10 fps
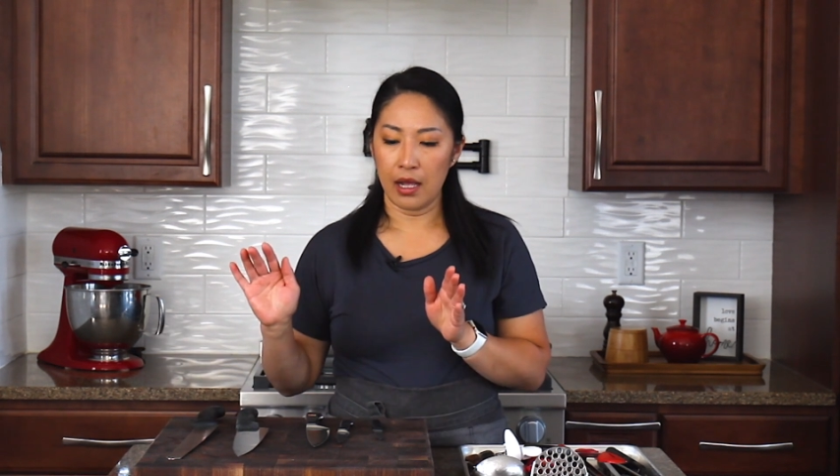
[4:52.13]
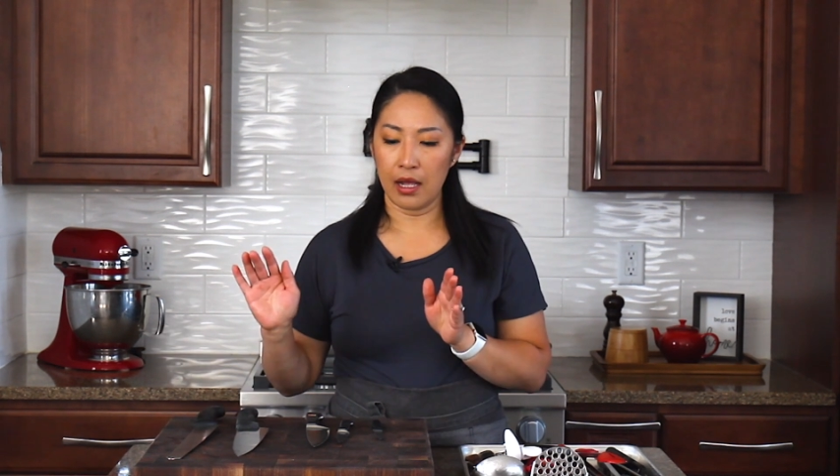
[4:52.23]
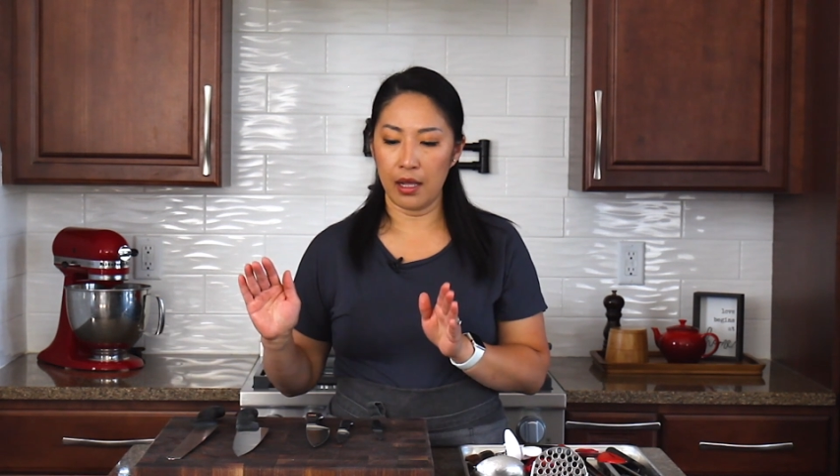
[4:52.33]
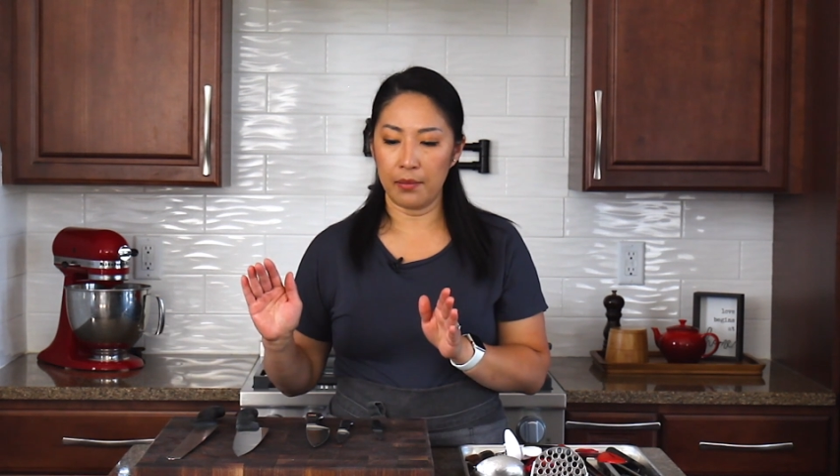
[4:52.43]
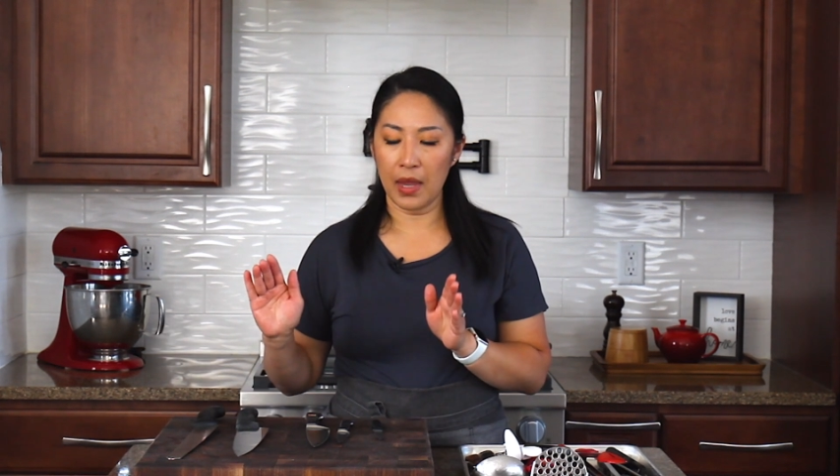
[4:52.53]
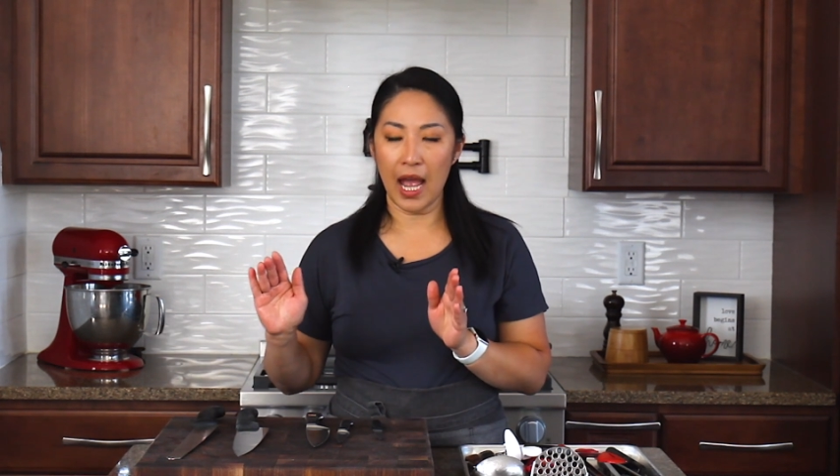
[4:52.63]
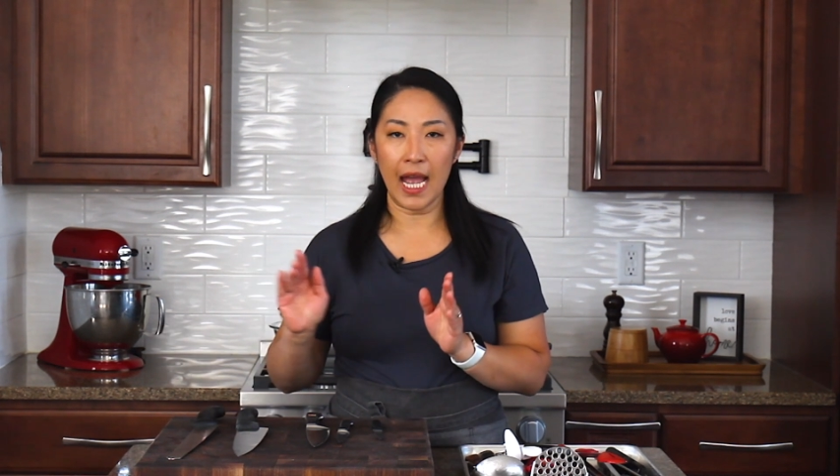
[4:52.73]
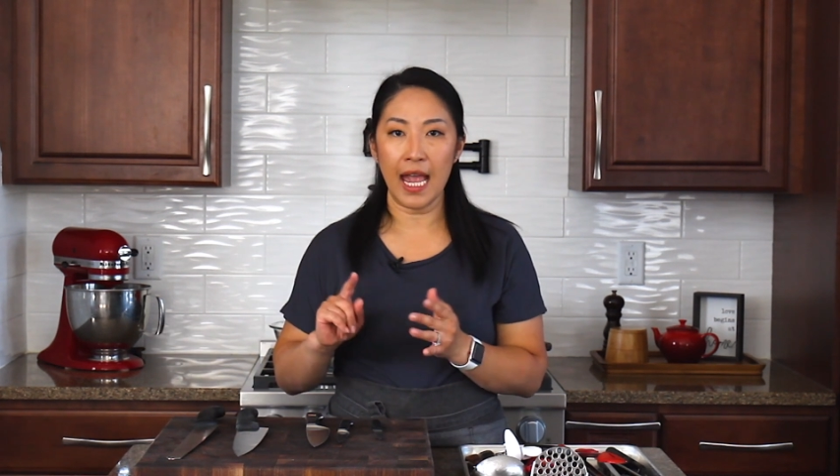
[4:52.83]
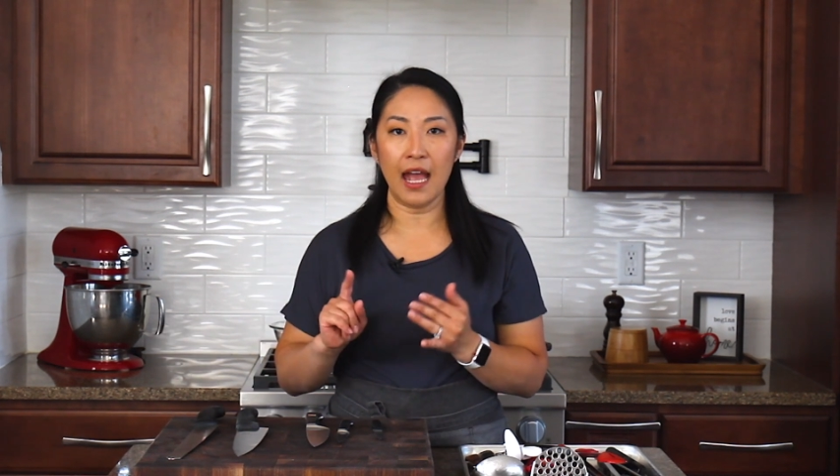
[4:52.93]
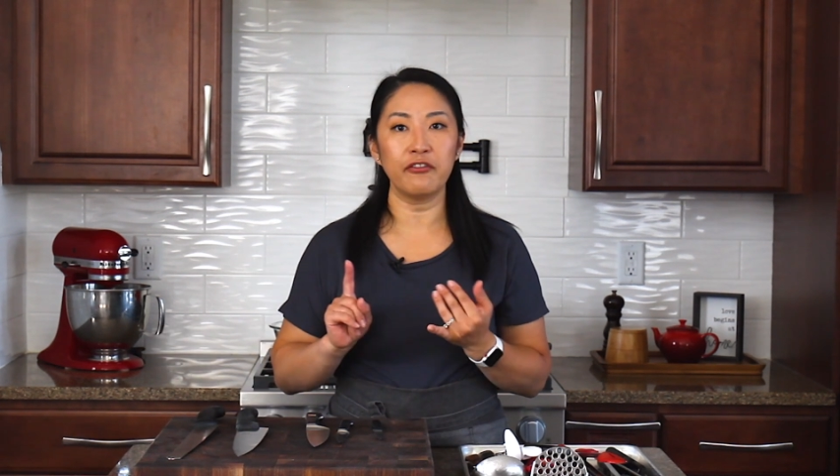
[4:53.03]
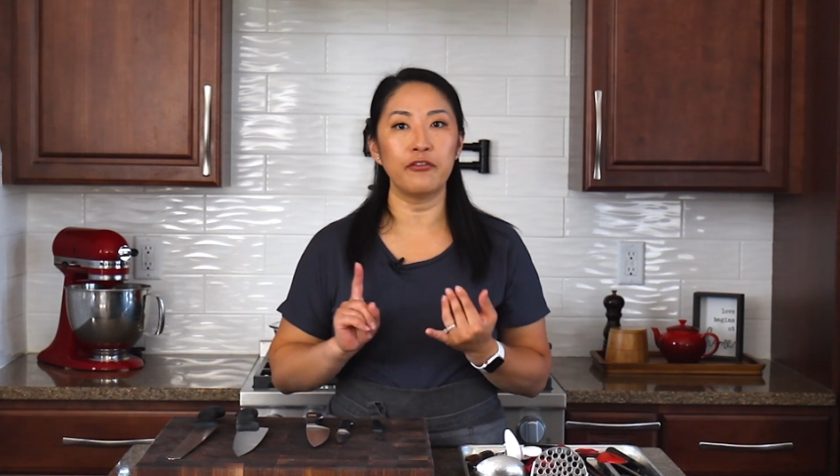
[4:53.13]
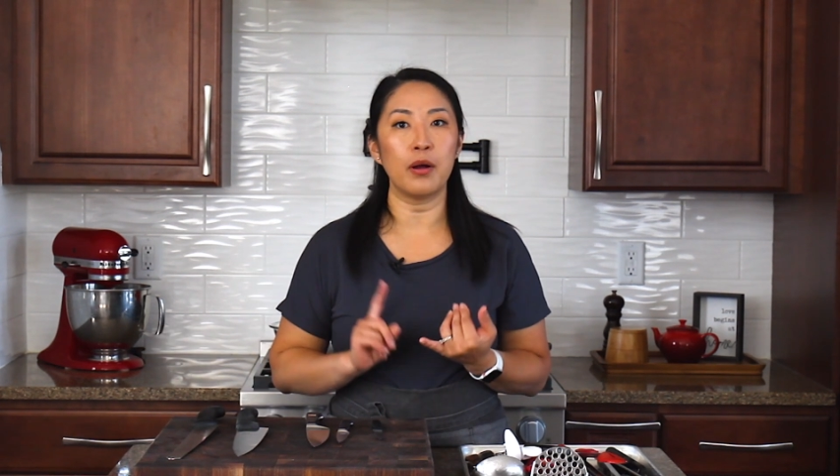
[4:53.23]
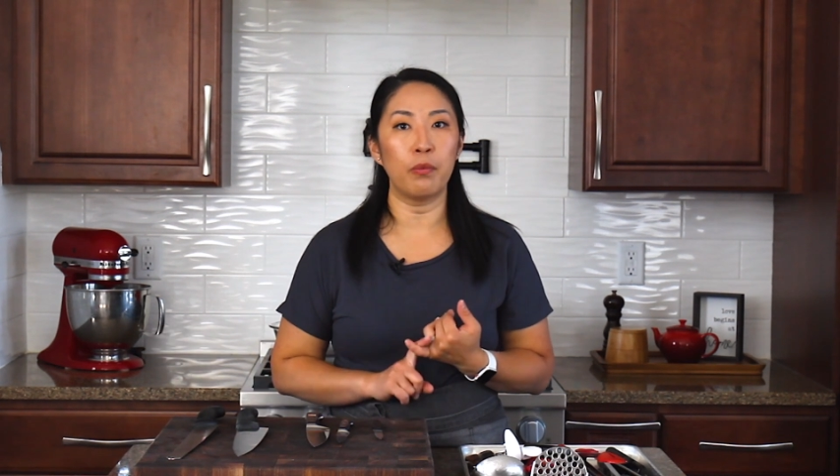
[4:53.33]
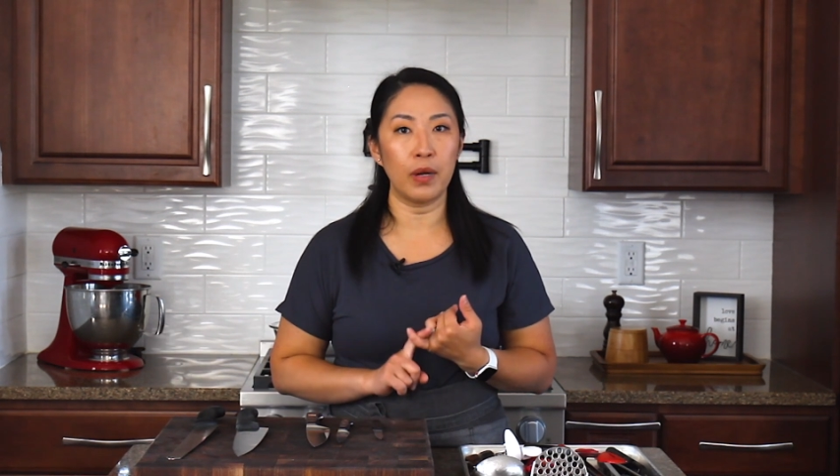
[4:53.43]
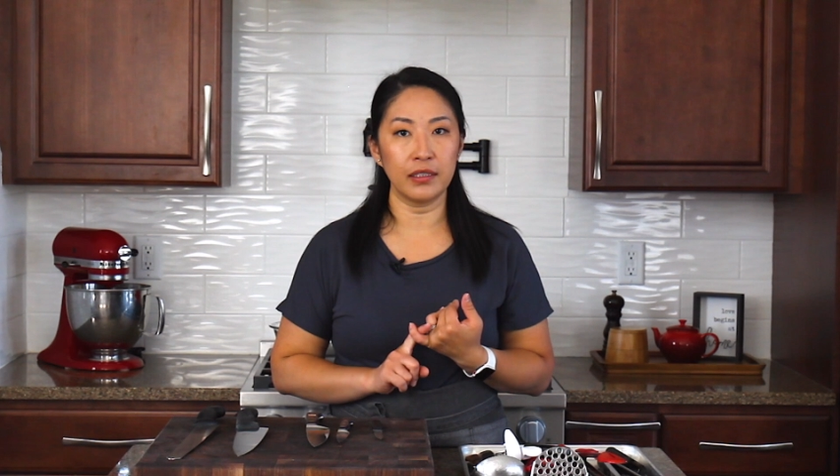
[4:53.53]
I have
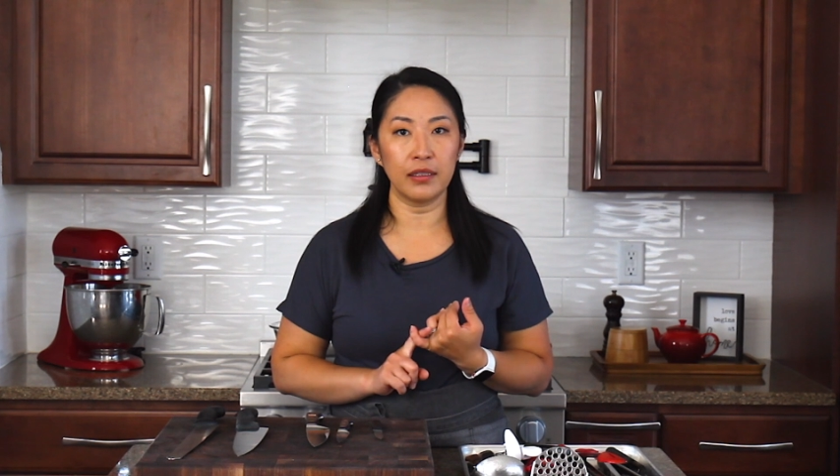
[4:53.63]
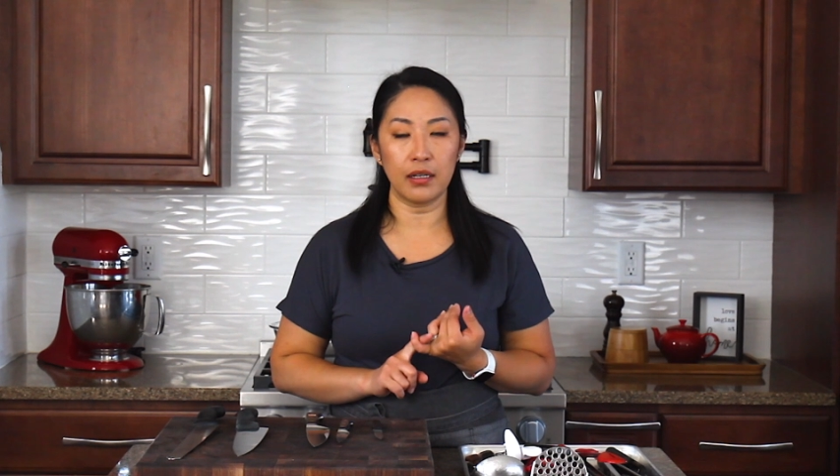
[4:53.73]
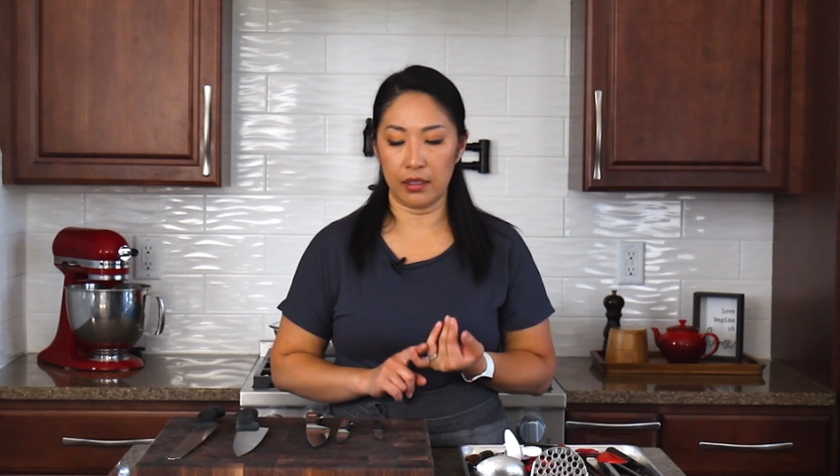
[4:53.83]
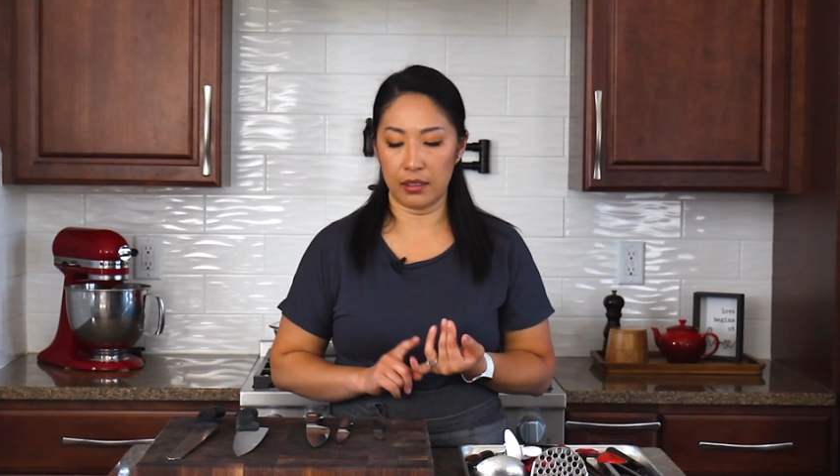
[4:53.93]
one